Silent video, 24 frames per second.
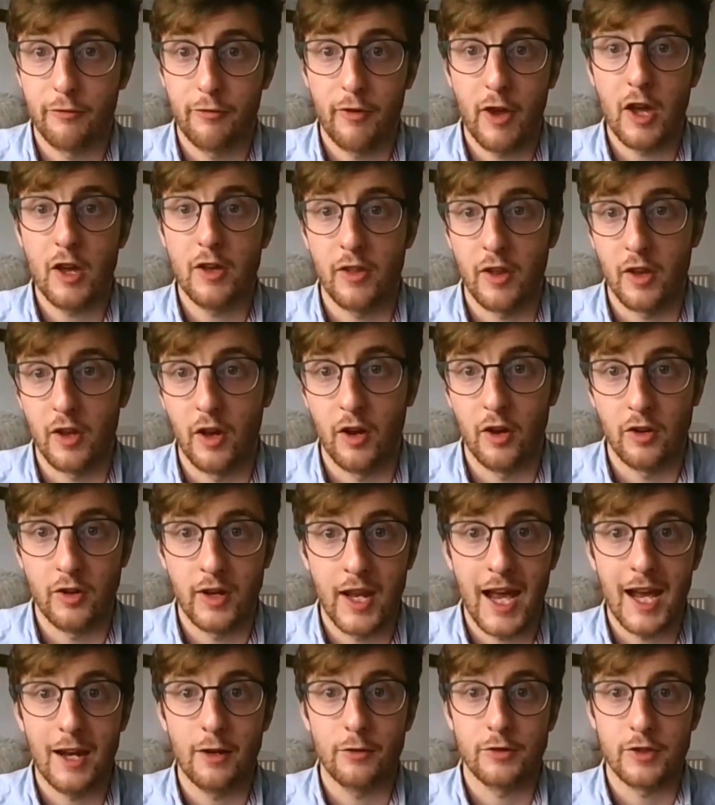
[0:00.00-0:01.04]
further
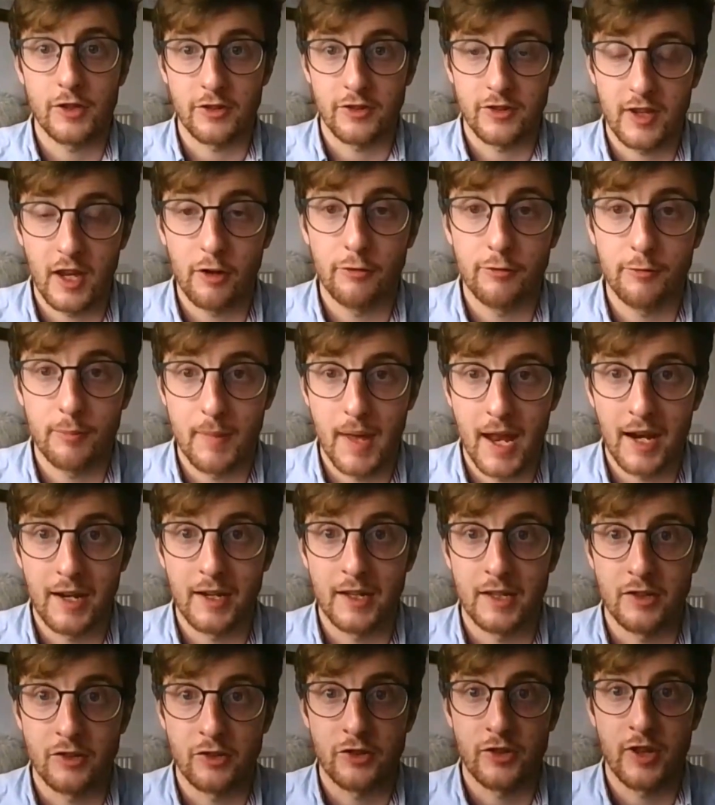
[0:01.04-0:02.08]
on how to
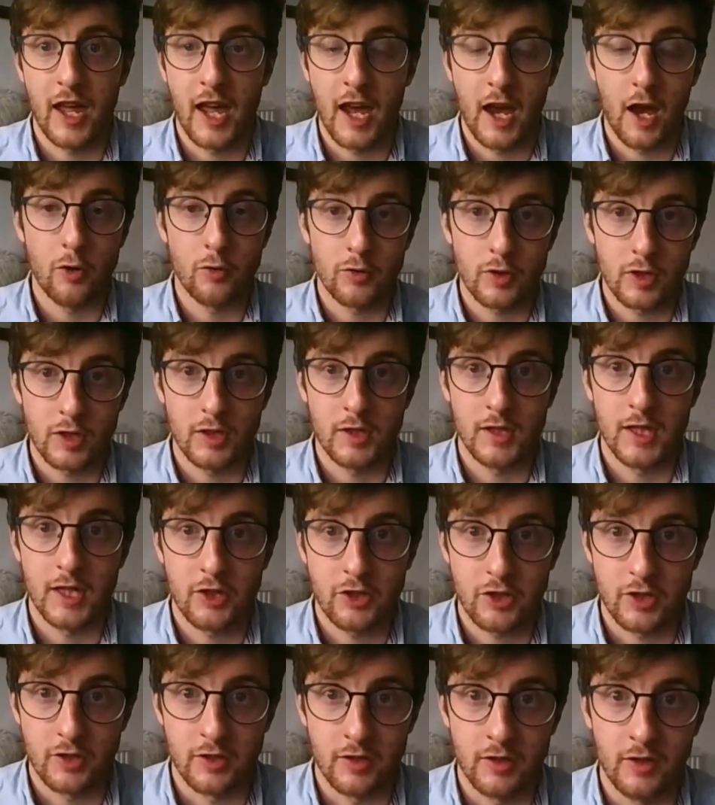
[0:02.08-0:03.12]
self-manage their own
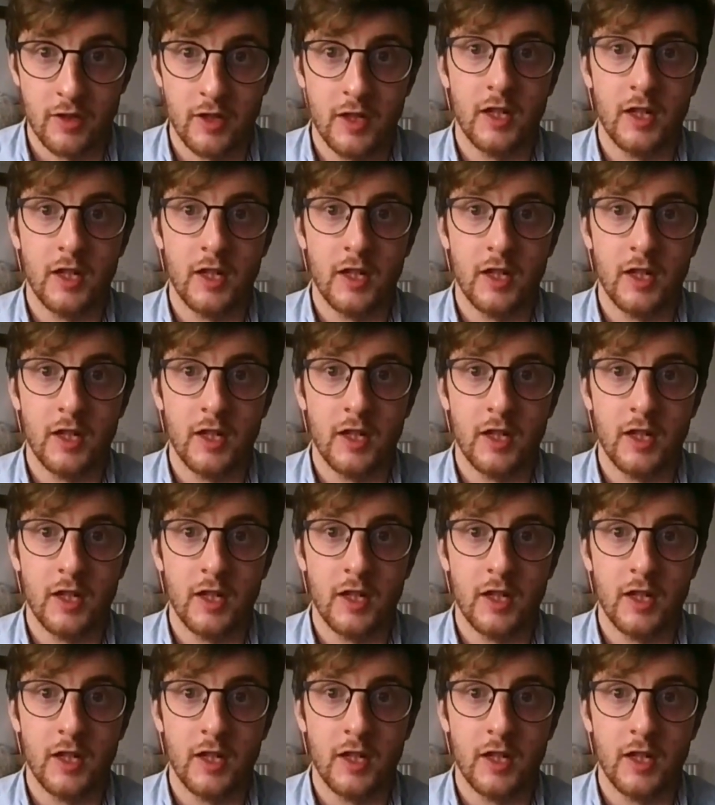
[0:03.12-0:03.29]
condition,